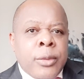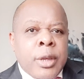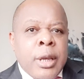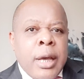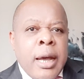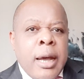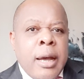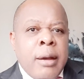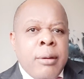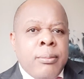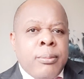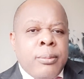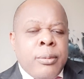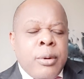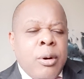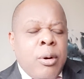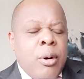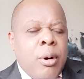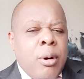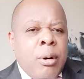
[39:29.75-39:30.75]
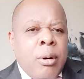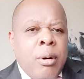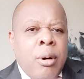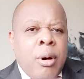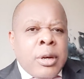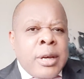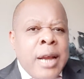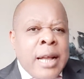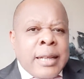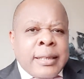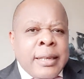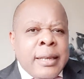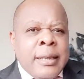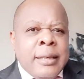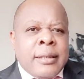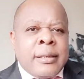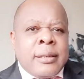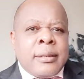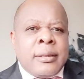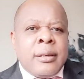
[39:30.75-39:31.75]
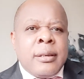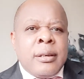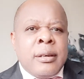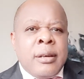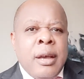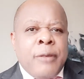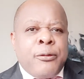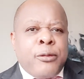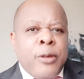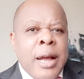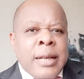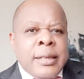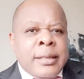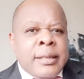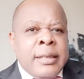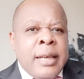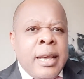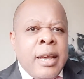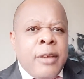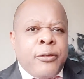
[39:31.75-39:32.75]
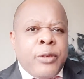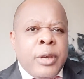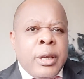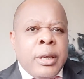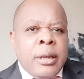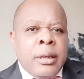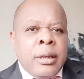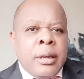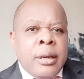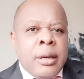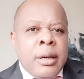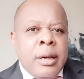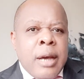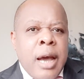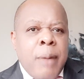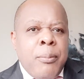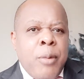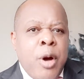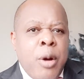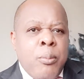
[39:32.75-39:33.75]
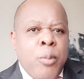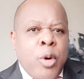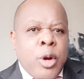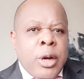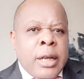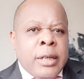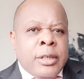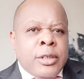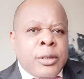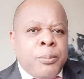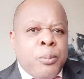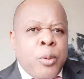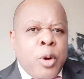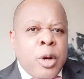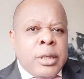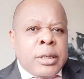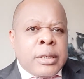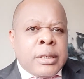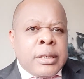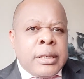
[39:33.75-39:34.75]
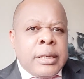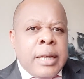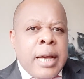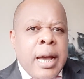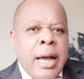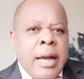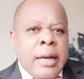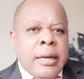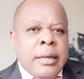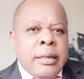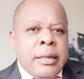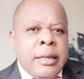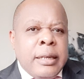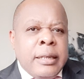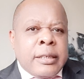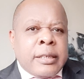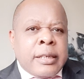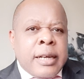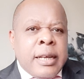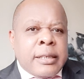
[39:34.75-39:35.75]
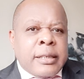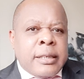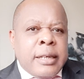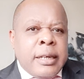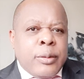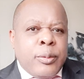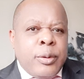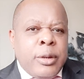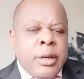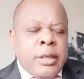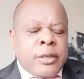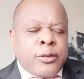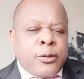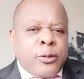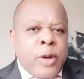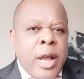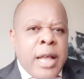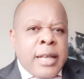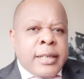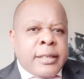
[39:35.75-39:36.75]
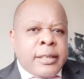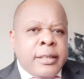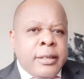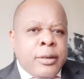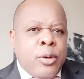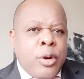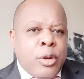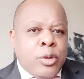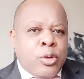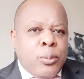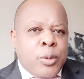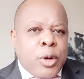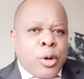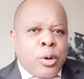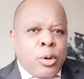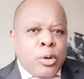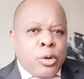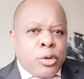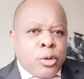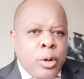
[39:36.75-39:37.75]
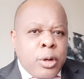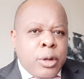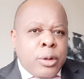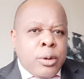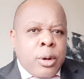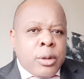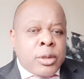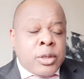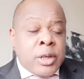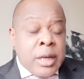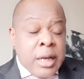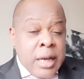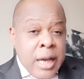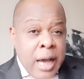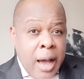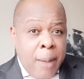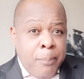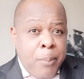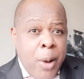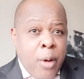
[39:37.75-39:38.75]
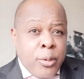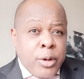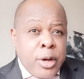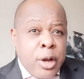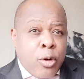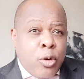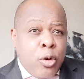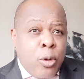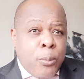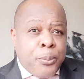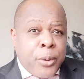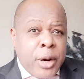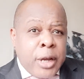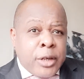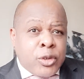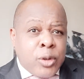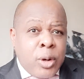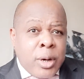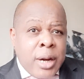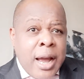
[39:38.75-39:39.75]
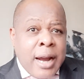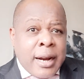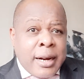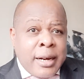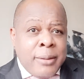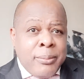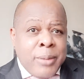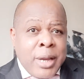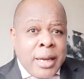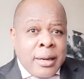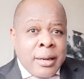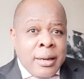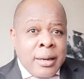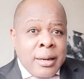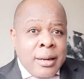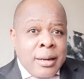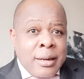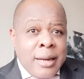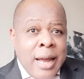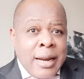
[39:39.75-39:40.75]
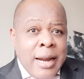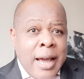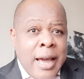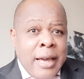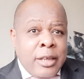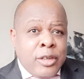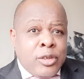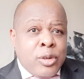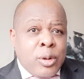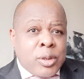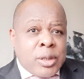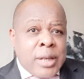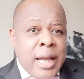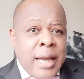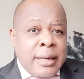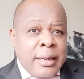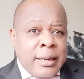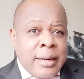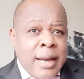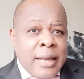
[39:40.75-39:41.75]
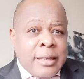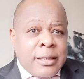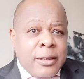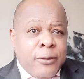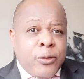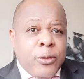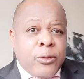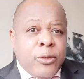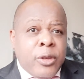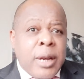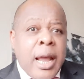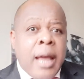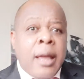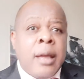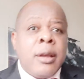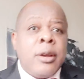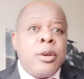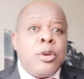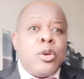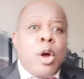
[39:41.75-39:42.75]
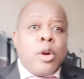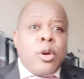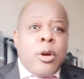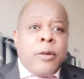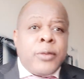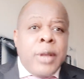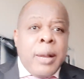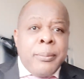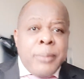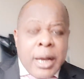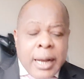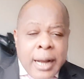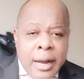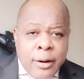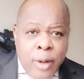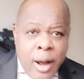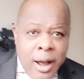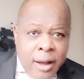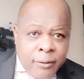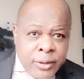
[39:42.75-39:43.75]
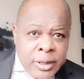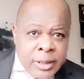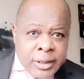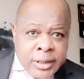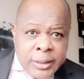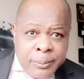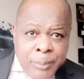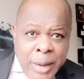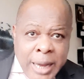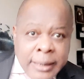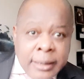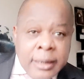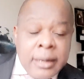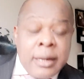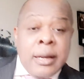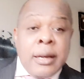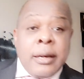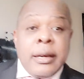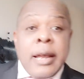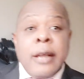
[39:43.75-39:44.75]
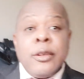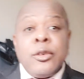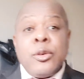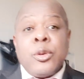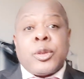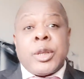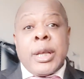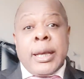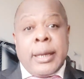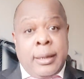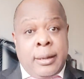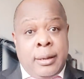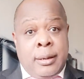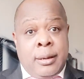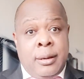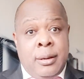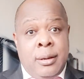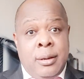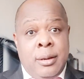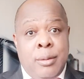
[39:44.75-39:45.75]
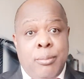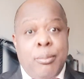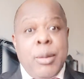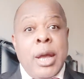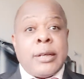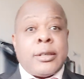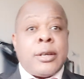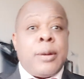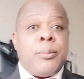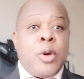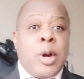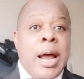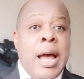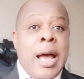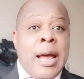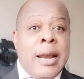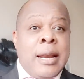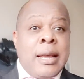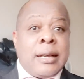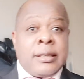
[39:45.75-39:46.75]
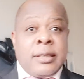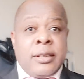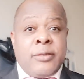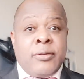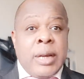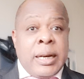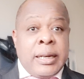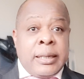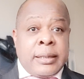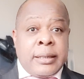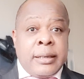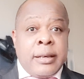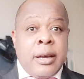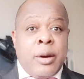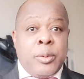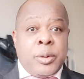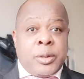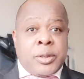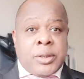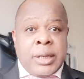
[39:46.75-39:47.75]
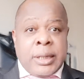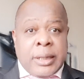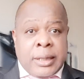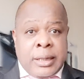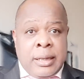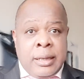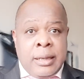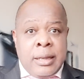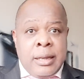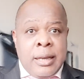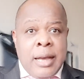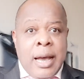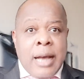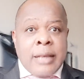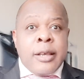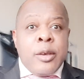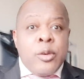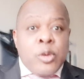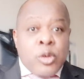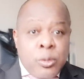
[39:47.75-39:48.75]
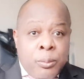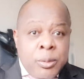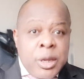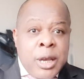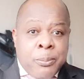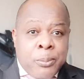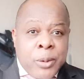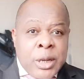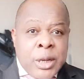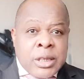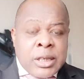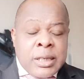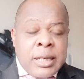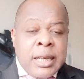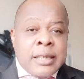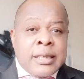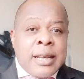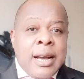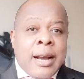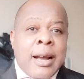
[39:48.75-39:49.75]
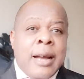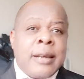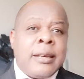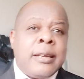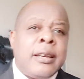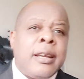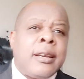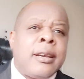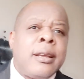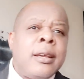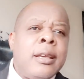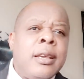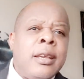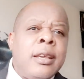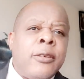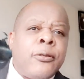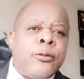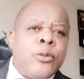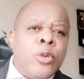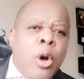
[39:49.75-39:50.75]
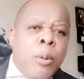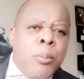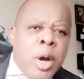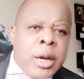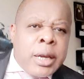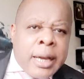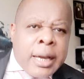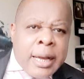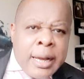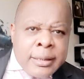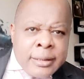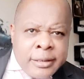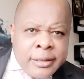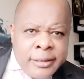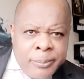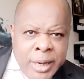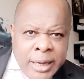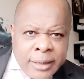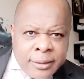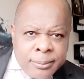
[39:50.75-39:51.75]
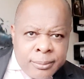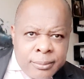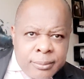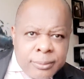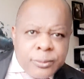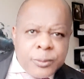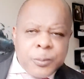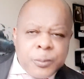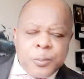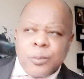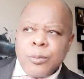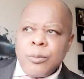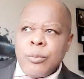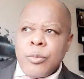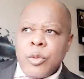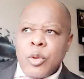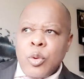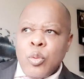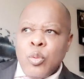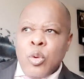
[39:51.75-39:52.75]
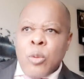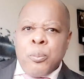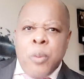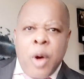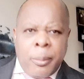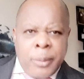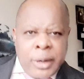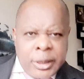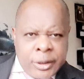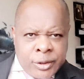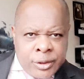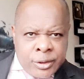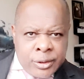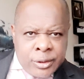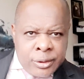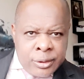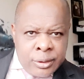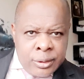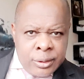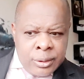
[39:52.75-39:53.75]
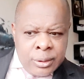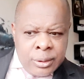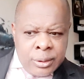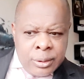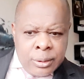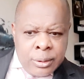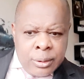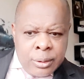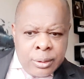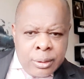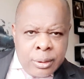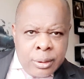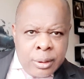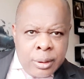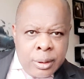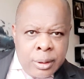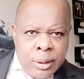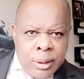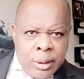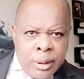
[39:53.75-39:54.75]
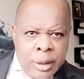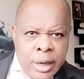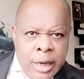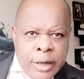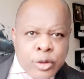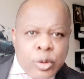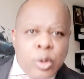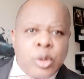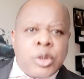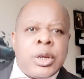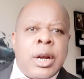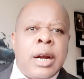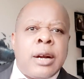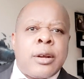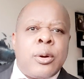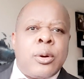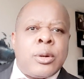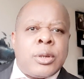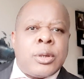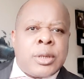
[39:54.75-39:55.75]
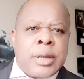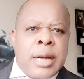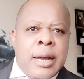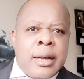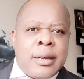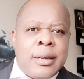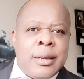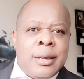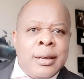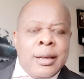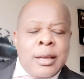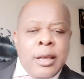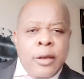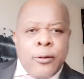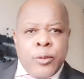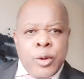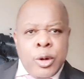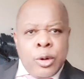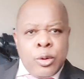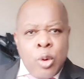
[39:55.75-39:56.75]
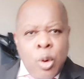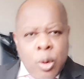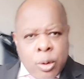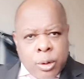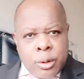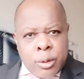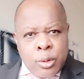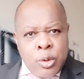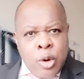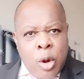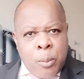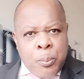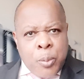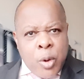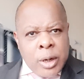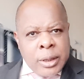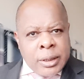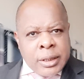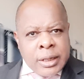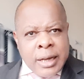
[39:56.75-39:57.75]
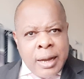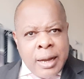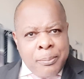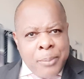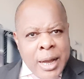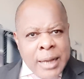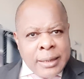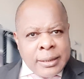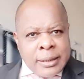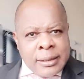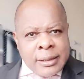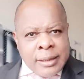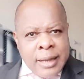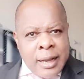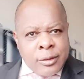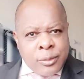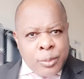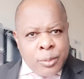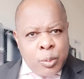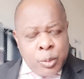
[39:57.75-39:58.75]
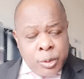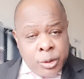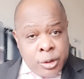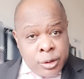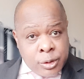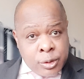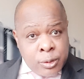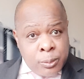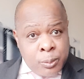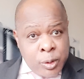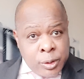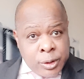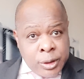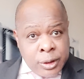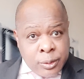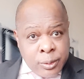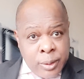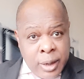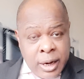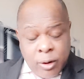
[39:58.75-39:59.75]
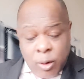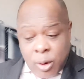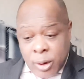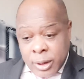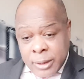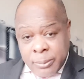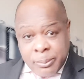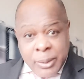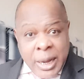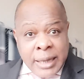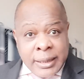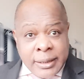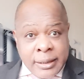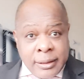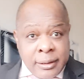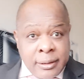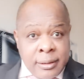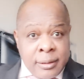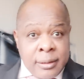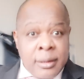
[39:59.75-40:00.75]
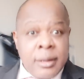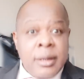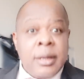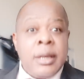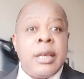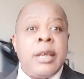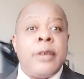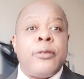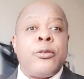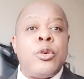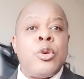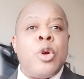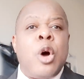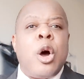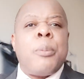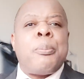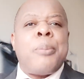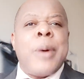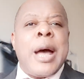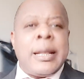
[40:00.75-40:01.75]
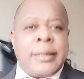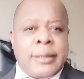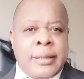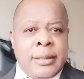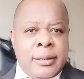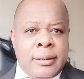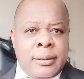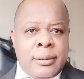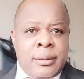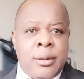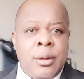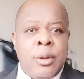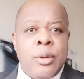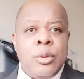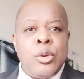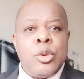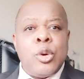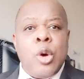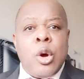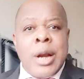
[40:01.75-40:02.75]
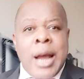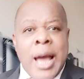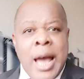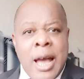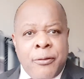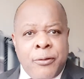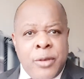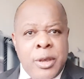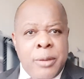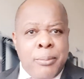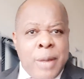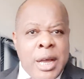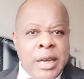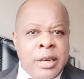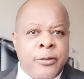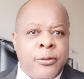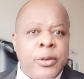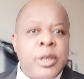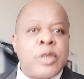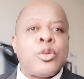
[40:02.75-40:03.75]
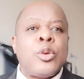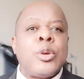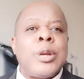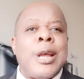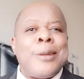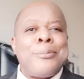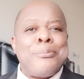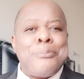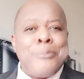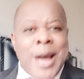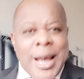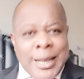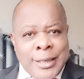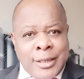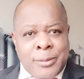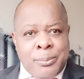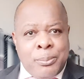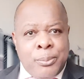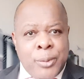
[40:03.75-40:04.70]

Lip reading: other things. France CFA, about monetary policy and interest rate. Is France still going to be controlling us? About the cooperation agreement that Ahidjo signed in 1959. None of them, they cannot have this debate. Then you think Maitre Mola Alex Divelisinger will sit and say you should be a presidential candidate. If nobody can debate, we'll publish a social contract, If we look, no political party stands, we will distribute it to all the parties. If no parties, you don't have a manifesto that match